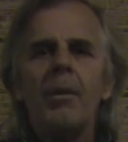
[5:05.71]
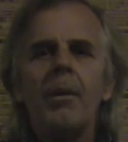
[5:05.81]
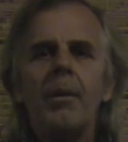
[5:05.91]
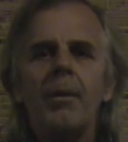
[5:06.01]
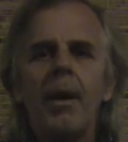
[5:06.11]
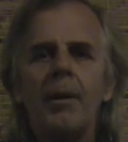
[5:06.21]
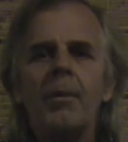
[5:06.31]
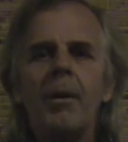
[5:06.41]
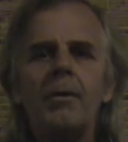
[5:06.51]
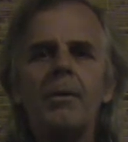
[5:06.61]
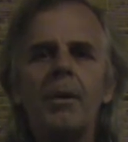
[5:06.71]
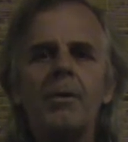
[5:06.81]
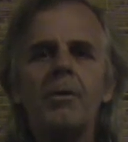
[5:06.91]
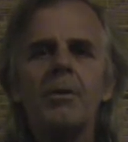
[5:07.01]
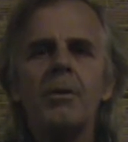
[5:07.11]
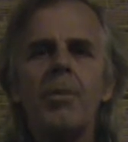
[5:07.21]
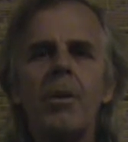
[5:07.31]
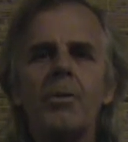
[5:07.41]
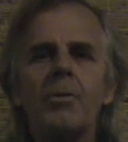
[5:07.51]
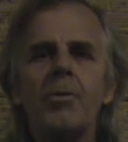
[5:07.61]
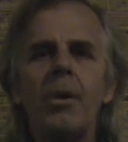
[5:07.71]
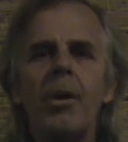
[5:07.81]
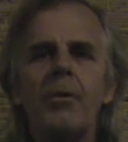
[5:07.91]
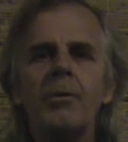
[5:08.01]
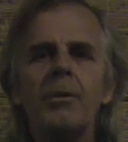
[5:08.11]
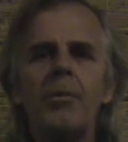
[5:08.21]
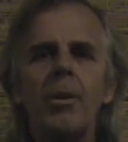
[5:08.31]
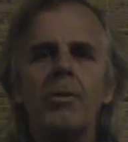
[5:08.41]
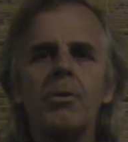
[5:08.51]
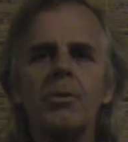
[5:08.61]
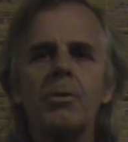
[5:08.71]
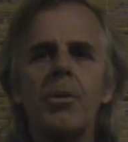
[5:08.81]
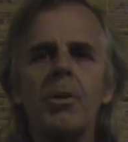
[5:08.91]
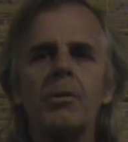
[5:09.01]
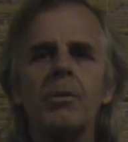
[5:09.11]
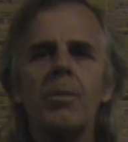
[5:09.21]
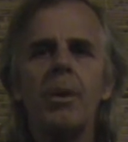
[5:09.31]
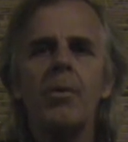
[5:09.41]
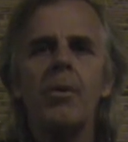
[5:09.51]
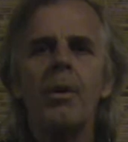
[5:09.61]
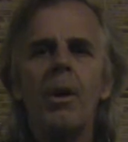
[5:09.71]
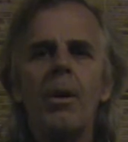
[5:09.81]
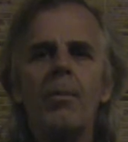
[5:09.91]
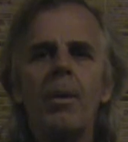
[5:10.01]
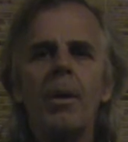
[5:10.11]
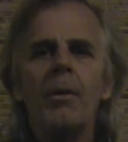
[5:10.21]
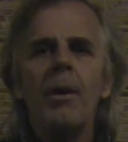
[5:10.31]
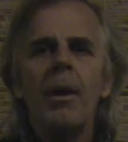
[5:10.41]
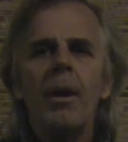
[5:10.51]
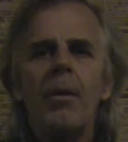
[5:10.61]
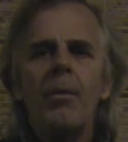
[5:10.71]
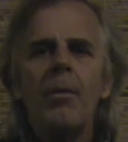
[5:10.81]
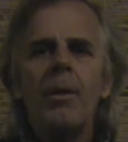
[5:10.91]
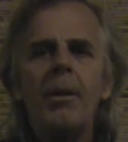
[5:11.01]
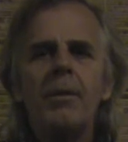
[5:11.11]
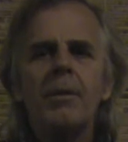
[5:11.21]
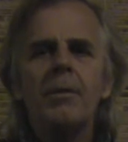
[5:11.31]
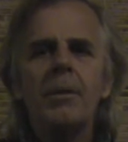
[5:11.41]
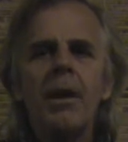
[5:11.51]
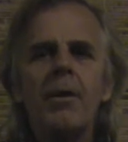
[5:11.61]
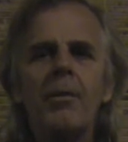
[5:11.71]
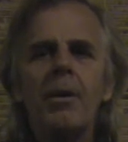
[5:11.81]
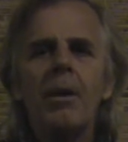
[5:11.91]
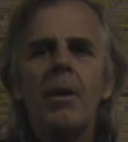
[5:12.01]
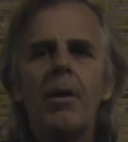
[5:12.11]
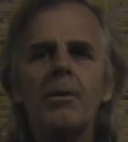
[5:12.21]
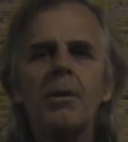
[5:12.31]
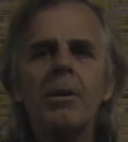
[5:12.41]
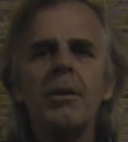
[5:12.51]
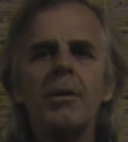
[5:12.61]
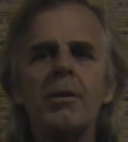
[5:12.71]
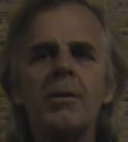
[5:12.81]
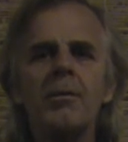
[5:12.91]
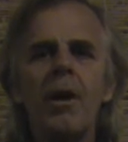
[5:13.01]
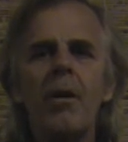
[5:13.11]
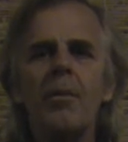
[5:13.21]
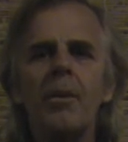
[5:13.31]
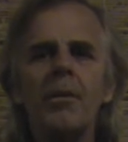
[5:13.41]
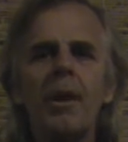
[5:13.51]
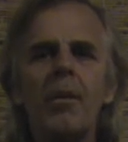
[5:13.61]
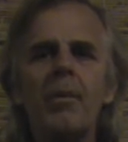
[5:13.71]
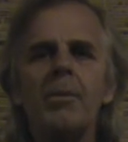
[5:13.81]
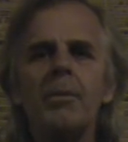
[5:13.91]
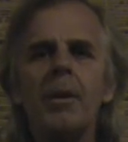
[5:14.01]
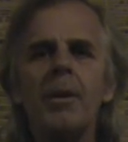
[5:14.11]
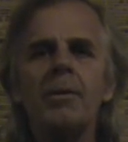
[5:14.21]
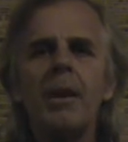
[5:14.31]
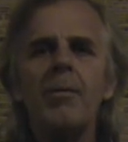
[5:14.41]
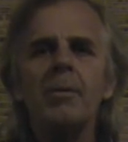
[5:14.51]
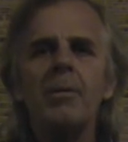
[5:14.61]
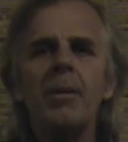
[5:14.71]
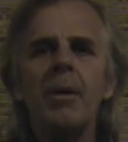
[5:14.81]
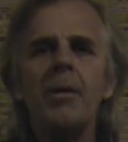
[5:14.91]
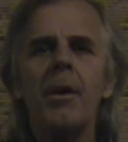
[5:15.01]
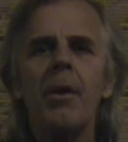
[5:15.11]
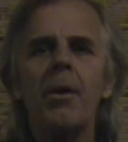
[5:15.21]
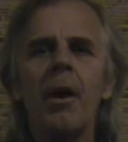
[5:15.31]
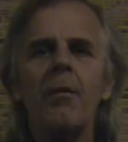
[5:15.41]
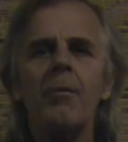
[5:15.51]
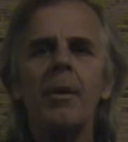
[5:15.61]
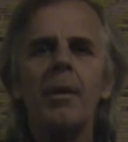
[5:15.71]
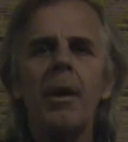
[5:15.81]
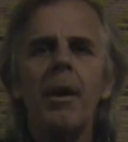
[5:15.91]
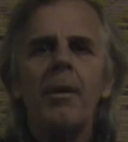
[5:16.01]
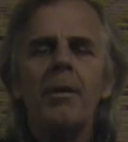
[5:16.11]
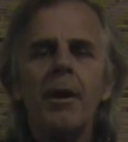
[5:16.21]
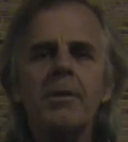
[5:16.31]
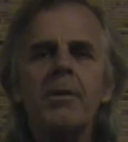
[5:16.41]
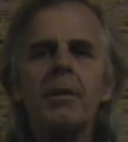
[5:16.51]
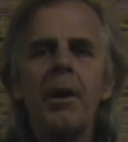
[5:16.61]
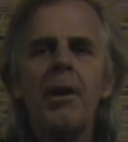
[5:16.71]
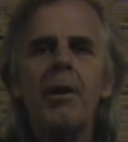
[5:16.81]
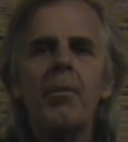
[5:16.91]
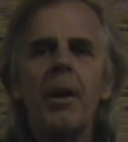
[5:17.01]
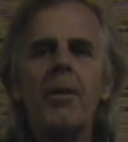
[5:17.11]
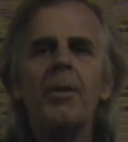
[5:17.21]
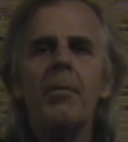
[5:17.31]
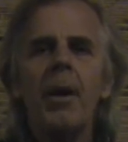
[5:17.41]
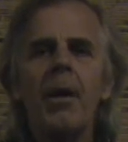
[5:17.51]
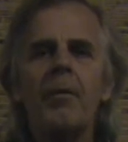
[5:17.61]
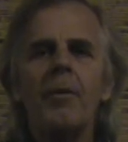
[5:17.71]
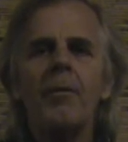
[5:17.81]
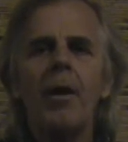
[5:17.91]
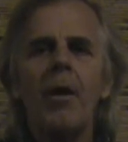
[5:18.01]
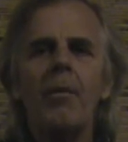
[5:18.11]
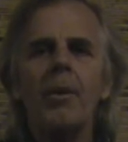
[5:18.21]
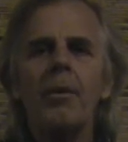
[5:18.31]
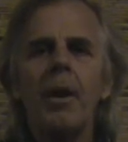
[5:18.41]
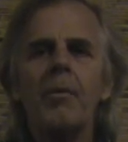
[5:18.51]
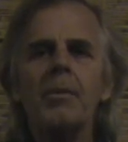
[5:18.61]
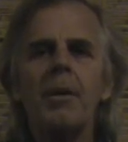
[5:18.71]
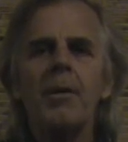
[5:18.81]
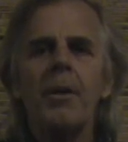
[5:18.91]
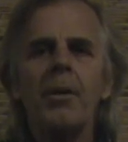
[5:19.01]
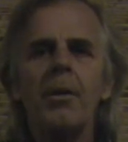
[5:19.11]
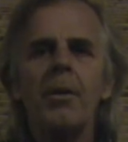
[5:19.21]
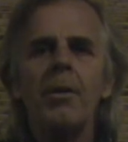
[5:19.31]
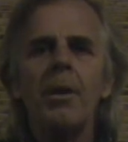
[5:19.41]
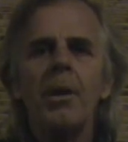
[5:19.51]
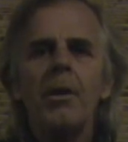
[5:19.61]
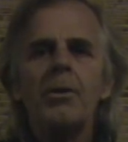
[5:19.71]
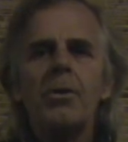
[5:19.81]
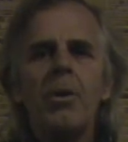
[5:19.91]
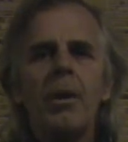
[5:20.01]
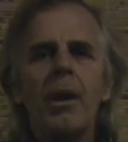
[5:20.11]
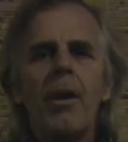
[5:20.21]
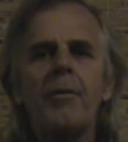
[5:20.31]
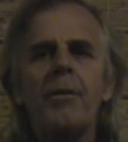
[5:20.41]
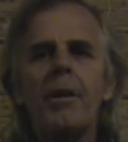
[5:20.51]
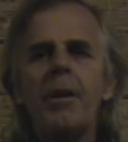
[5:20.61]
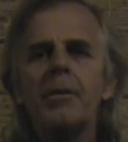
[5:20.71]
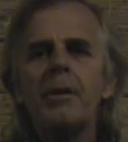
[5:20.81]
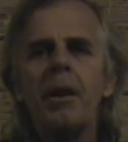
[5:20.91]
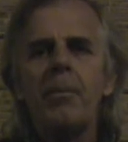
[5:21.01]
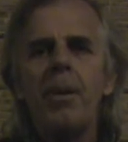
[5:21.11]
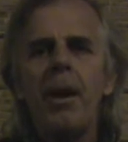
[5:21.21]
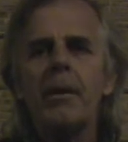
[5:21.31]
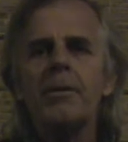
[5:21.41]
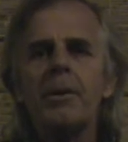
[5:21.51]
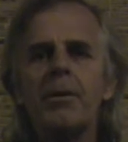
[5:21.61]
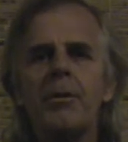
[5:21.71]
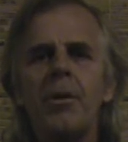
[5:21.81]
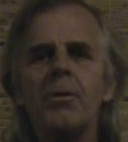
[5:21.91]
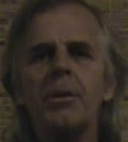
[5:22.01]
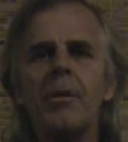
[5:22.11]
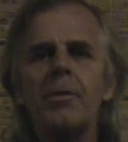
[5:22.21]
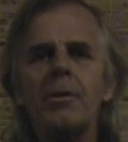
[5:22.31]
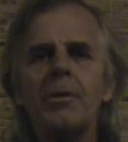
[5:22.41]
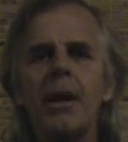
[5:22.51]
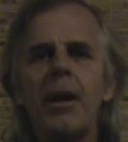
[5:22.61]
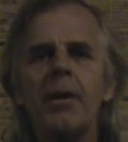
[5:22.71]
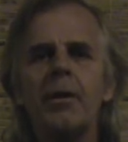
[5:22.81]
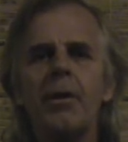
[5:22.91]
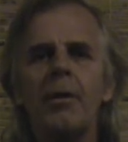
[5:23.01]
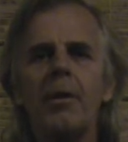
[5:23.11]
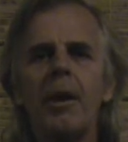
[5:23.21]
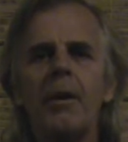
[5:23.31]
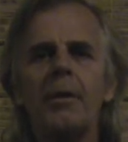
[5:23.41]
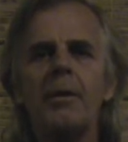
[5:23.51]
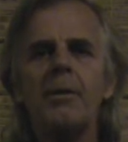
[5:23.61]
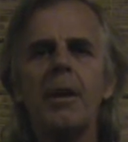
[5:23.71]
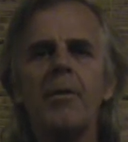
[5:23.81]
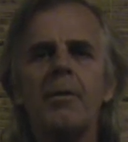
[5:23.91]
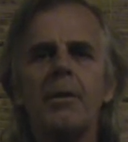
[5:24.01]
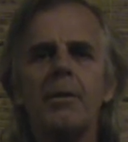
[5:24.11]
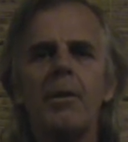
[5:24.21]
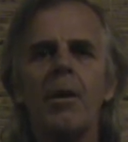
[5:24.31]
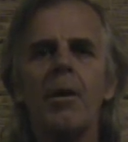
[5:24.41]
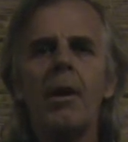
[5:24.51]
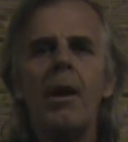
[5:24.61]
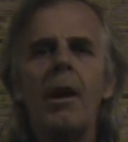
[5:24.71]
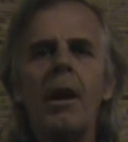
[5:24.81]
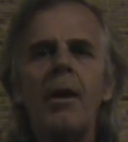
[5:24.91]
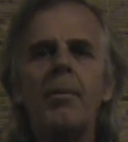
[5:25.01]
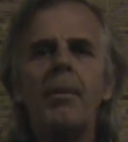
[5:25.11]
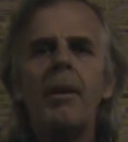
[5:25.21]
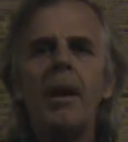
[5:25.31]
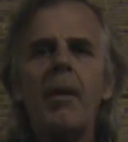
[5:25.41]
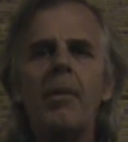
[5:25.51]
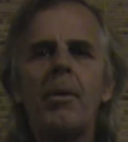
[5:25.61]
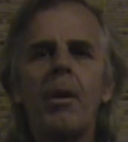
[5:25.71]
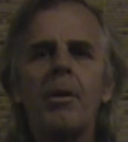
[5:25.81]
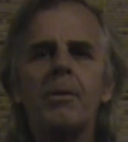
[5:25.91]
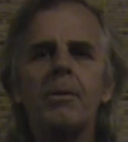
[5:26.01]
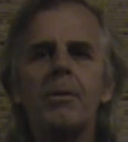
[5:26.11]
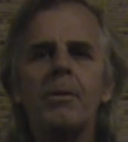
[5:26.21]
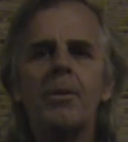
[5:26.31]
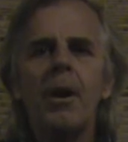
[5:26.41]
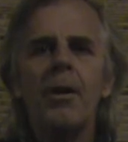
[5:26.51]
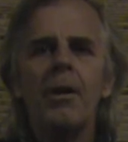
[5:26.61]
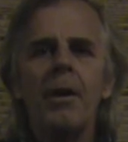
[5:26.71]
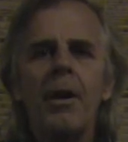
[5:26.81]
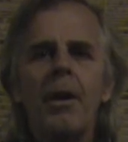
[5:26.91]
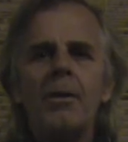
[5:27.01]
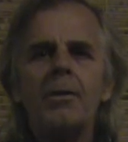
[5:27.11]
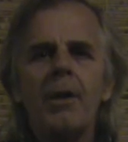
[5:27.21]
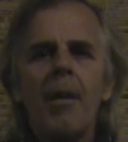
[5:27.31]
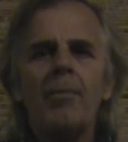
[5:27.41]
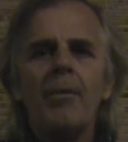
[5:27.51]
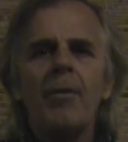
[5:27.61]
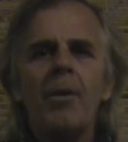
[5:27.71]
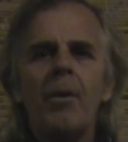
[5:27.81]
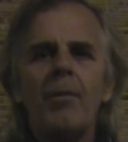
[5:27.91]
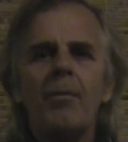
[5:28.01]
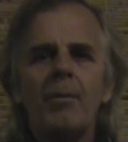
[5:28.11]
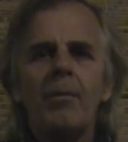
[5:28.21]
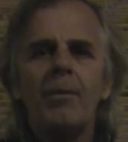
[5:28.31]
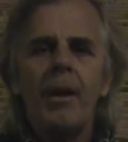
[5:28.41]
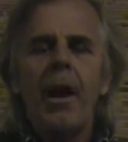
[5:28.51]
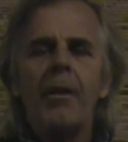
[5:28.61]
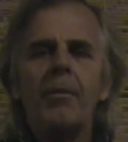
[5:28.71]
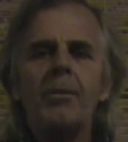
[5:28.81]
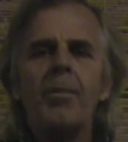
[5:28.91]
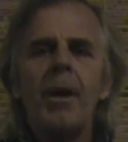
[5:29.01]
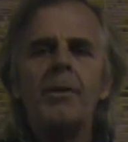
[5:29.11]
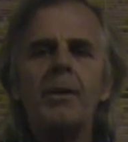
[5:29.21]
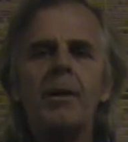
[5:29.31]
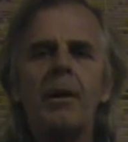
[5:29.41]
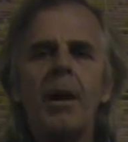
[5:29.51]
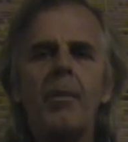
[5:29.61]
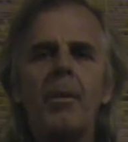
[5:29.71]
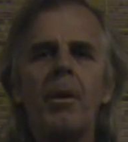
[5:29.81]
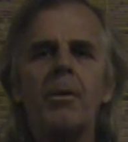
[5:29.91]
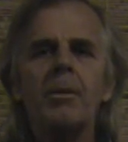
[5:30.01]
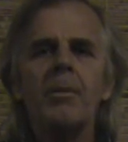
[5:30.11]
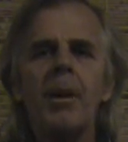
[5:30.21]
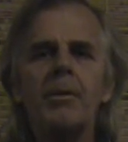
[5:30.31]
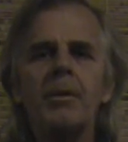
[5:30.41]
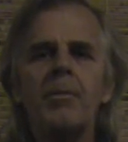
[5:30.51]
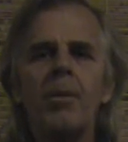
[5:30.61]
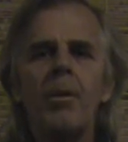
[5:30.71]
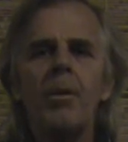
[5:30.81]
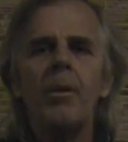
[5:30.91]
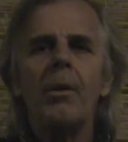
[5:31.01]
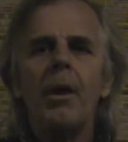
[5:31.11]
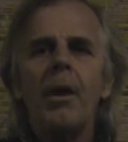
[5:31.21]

Uh, not to mention that it's just a personal preference and personal choice of people. But we need to take a really close look at this environmental damage. And it seems to be that our government doesn't care about the amount of environmental damage that they do. Shortly after Nixon had passed the Controlled Substance Act in the early 1970s and all, he he came across to try to stop the flow of cannabis basically coming across the Mexican border.